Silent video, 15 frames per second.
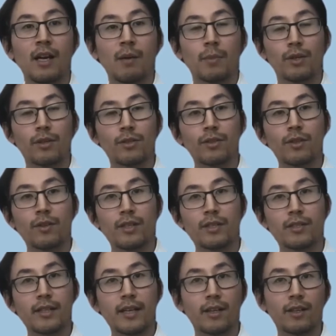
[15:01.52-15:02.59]
But also a
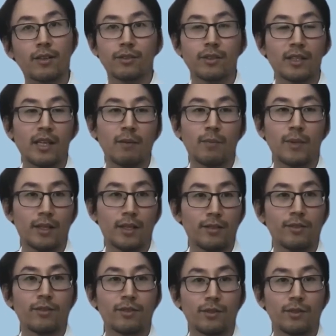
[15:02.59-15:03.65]
stakeholder can be a
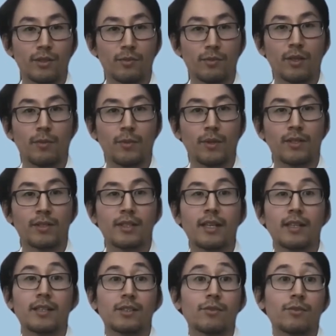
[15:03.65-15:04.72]
user as well, because they
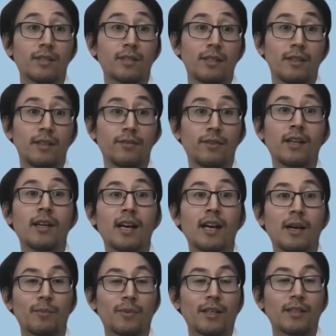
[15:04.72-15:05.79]
need to receive
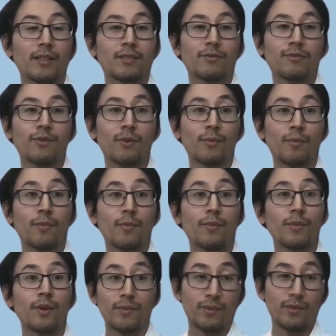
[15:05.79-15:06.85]
updates from
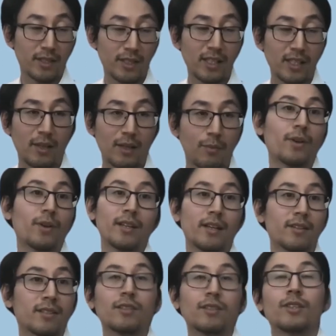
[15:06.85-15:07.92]
the team when there
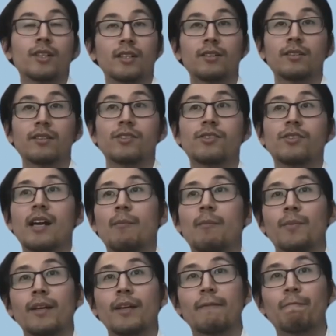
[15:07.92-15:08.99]
is a critical issue
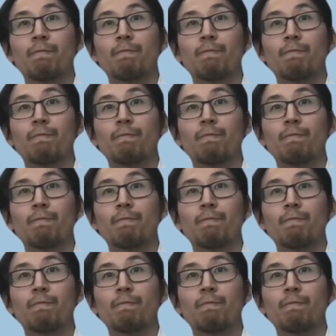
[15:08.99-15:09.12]
happening.